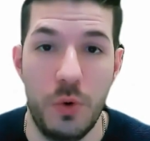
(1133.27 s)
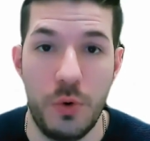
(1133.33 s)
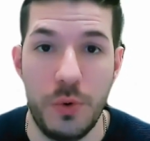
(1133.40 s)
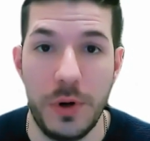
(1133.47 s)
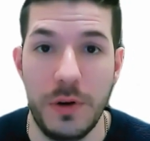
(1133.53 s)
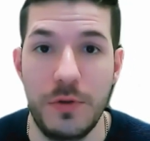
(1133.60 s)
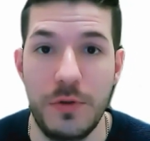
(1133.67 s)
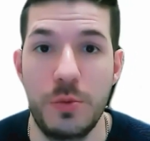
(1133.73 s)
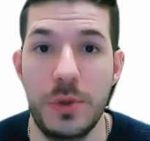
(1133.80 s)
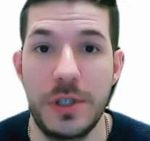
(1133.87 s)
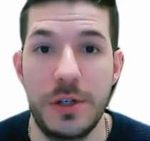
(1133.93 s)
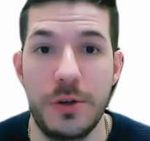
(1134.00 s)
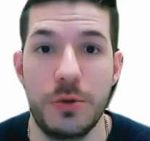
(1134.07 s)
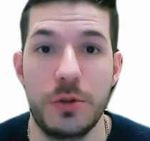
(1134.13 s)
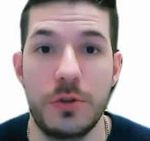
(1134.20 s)
ordering of new
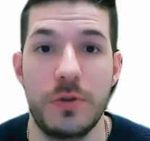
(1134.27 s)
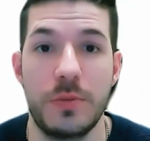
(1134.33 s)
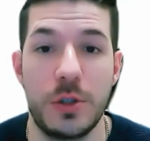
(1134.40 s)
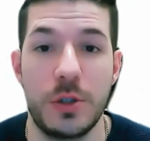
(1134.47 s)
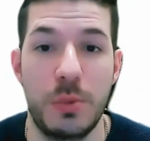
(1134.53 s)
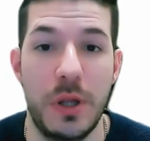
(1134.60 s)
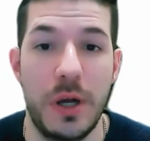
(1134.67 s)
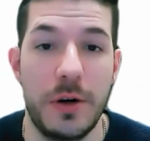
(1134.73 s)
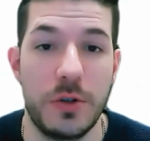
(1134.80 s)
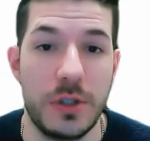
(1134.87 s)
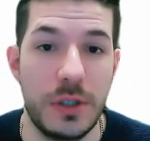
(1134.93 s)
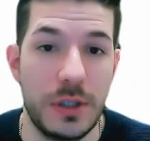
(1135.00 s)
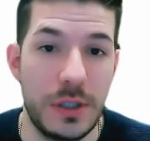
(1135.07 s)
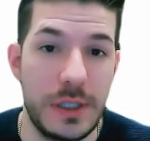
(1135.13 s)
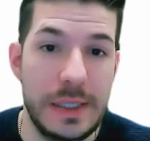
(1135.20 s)
materials from the
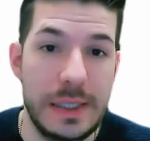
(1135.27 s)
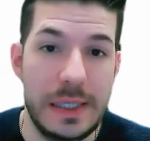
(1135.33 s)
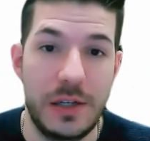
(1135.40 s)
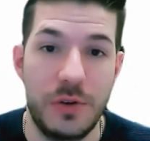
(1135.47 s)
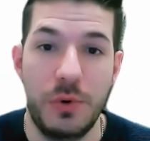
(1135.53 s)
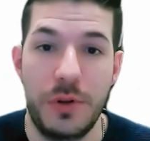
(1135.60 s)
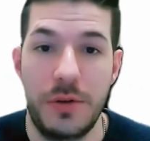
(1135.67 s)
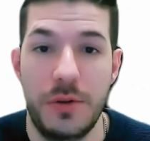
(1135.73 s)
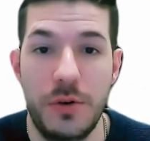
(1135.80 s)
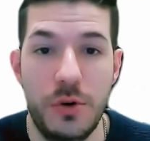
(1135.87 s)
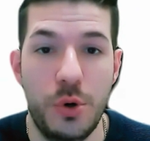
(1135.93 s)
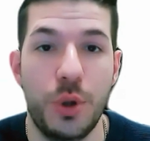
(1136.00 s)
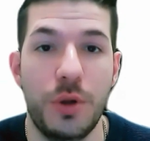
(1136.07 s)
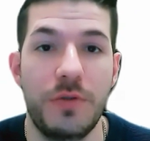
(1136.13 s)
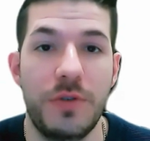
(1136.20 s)
suppliers and dealing with
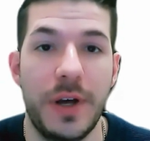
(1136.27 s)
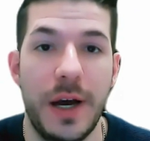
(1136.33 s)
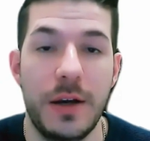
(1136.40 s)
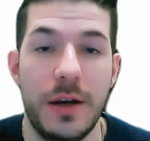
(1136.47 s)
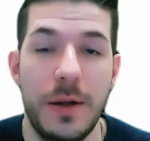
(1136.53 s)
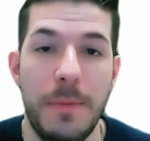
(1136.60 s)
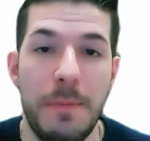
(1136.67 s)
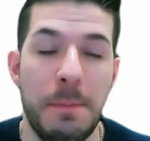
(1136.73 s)
all of that.